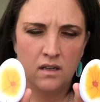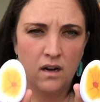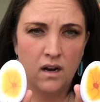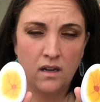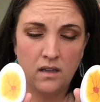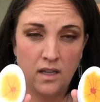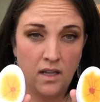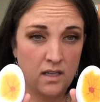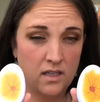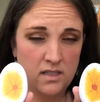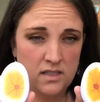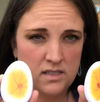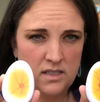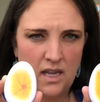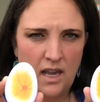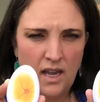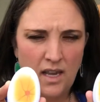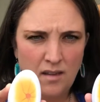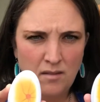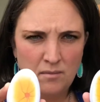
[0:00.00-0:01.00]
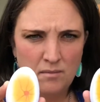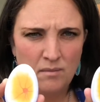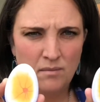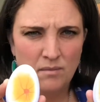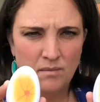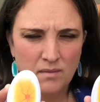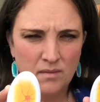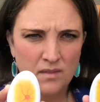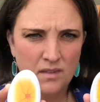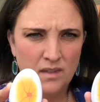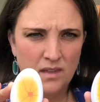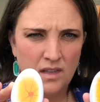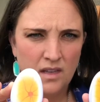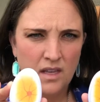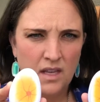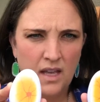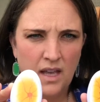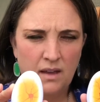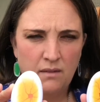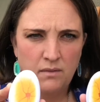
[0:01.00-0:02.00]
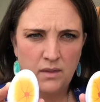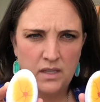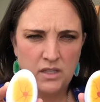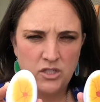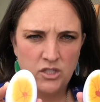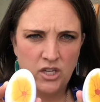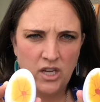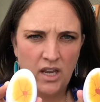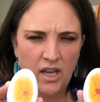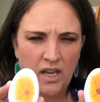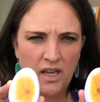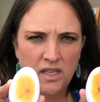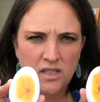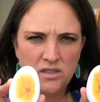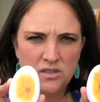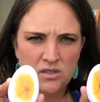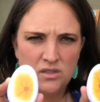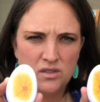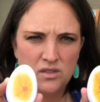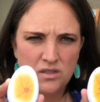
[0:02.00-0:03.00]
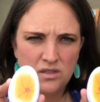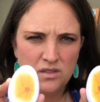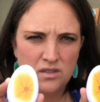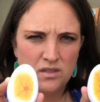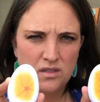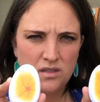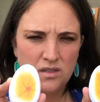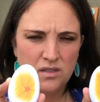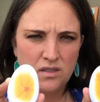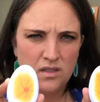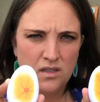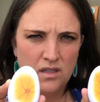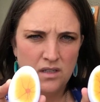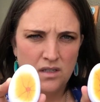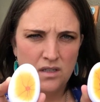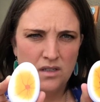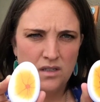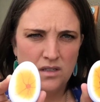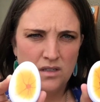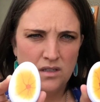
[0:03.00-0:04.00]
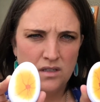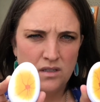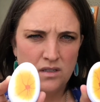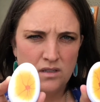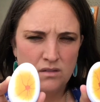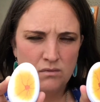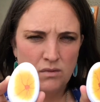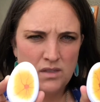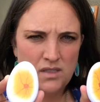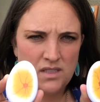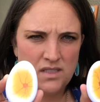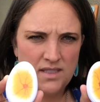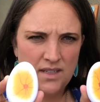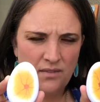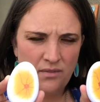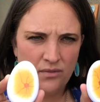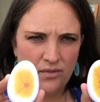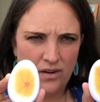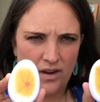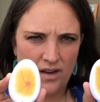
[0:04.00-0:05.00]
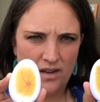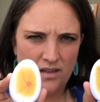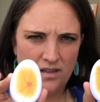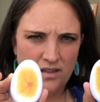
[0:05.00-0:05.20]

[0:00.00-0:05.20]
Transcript: Are they the same? Have they changed? What's different?